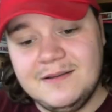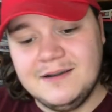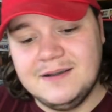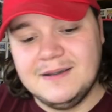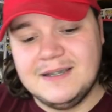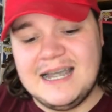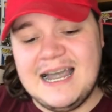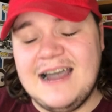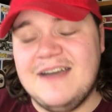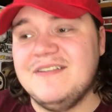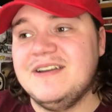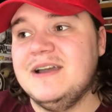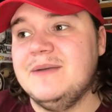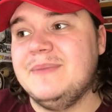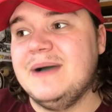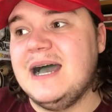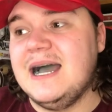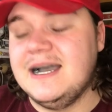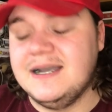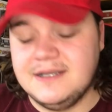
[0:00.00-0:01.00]
carrier
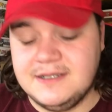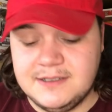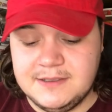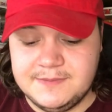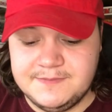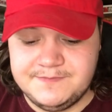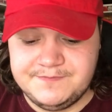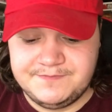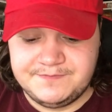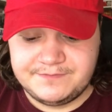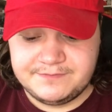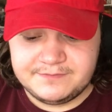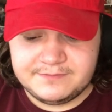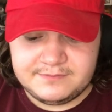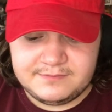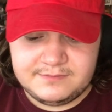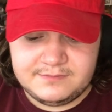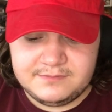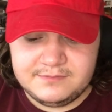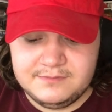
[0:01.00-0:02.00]
bag
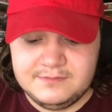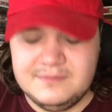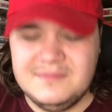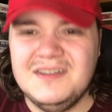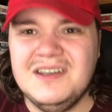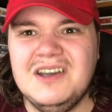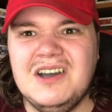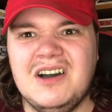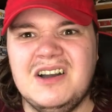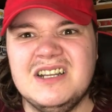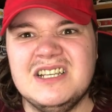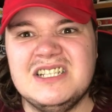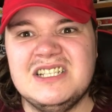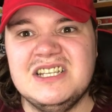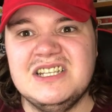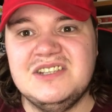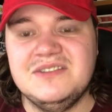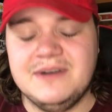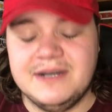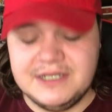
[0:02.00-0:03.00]
kind of
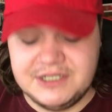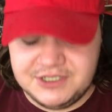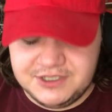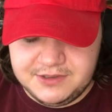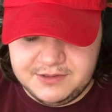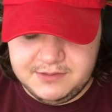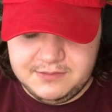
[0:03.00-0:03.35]
situation.